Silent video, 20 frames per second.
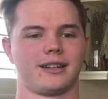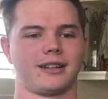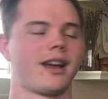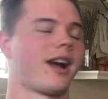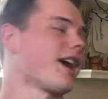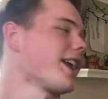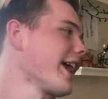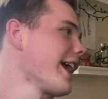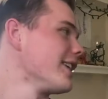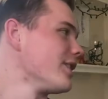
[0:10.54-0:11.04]

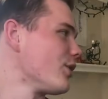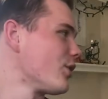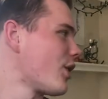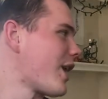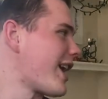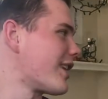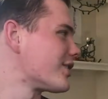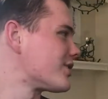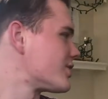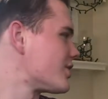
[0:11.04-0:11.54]
God, I don't
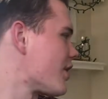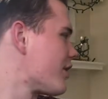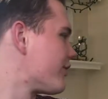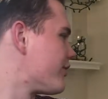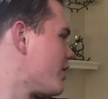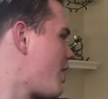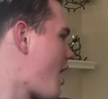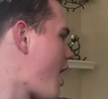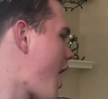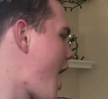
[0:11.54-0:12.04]
know how to start
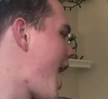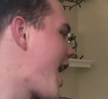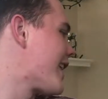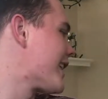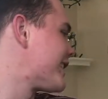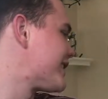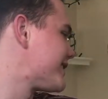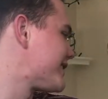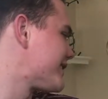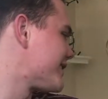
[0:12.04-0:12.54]

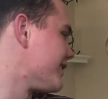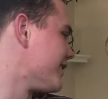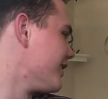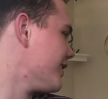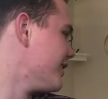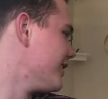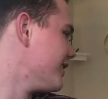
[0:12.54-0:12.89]
vlogs.